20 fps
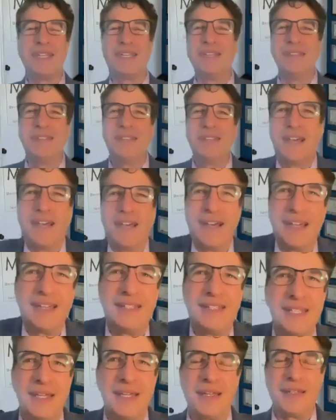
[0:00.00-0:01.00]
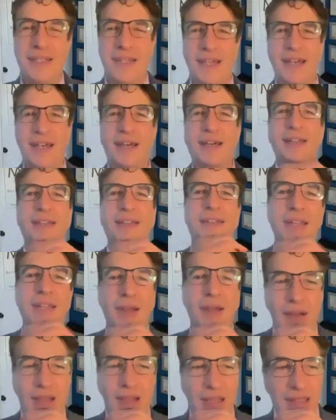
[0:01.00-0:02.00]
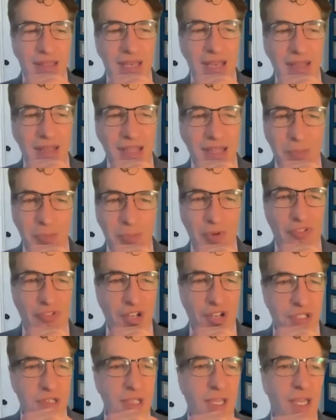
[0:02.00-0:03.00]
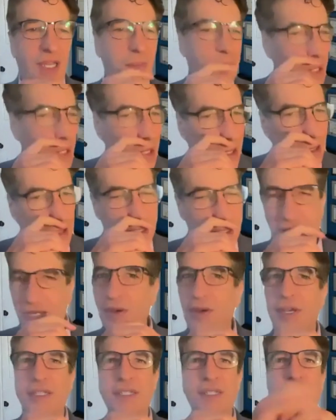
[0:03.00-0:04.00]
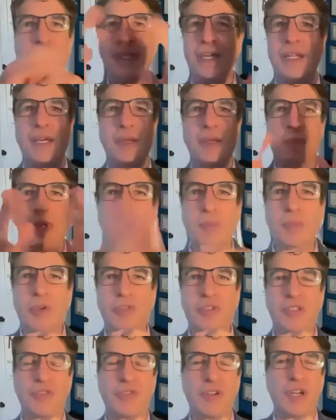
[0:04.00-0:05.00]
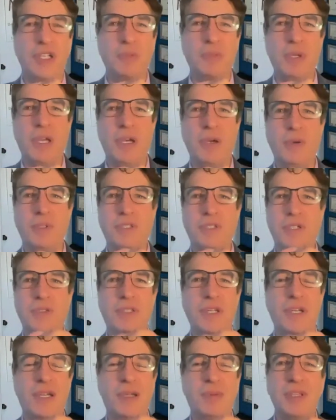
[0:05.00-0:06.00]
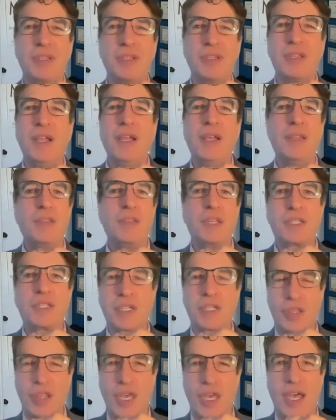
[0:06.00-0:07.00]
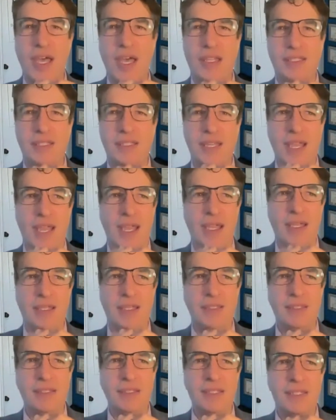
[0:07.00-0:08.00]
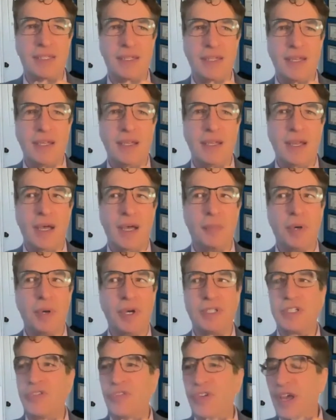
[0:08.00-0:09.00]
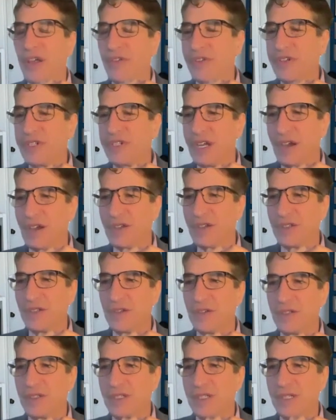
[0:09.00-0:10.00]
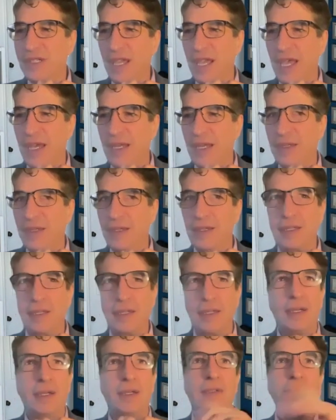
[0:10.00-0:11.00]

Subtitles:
did, yeah, it did, yeah. That profession kind of peaked. As I said, I made movies for HBO and Showtime and things like that, and a bunch of advertisers, and